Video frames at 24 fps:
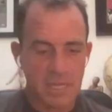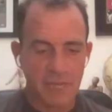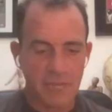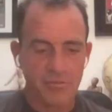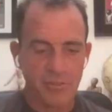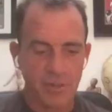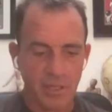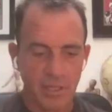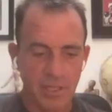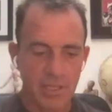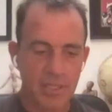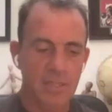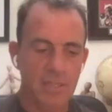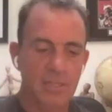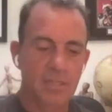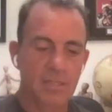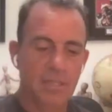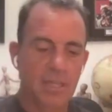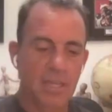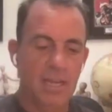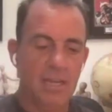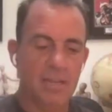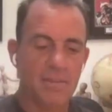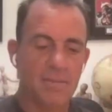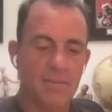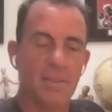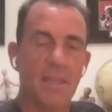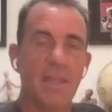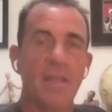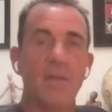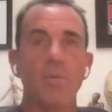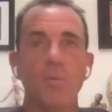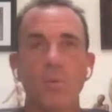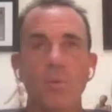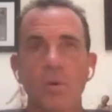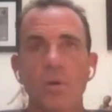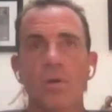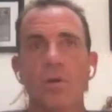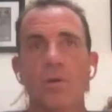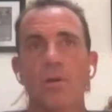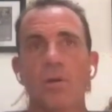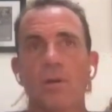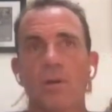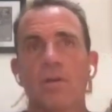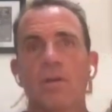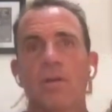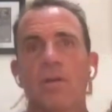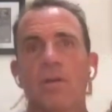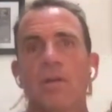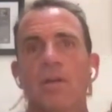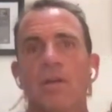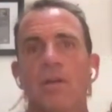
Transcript: definitely, and they were